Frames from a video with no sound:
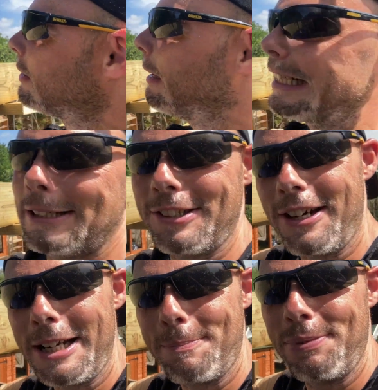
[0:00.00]
quite, you're
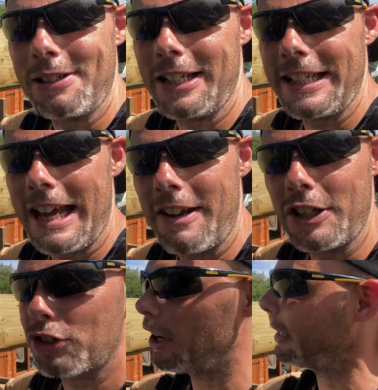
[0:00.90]
trying to pull it down, you're
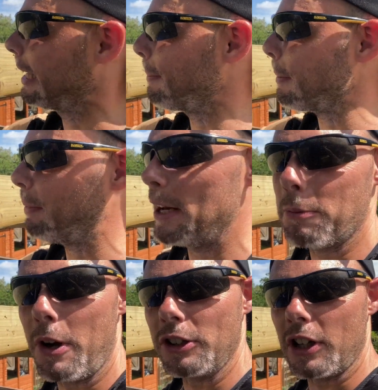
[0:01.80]
trying to keep it pinned
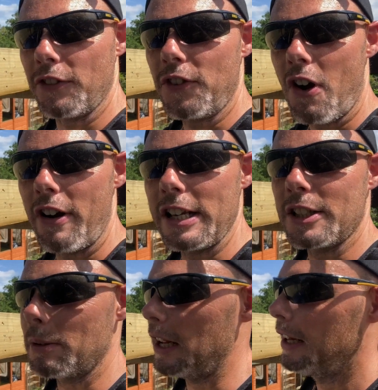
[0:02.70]
whilst like firing
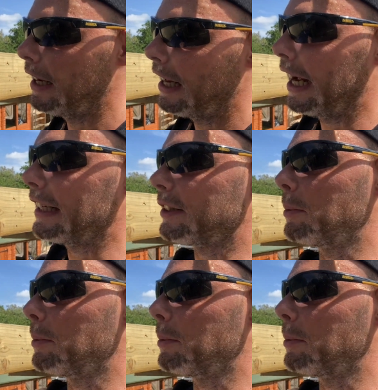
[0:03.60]
into it. It doesn't